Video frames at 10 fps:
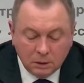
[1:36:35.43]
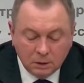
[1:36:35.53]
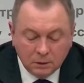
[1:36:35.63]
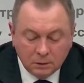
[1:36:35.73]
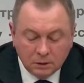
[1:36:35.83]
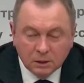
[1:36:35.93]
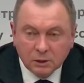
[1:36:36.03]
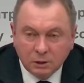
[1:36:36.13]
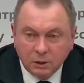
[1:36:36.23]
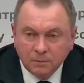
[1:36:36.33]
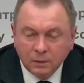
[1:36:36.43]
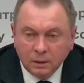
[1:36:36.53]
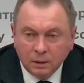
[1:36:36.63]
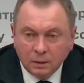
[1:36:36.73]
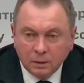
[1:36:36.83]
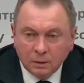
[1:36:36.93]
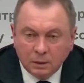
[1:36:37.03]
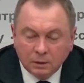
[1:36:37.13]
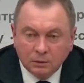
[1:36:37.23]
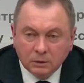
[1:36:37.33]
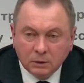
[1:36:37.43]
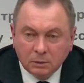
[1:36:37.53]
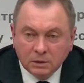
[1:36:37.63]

this organization does not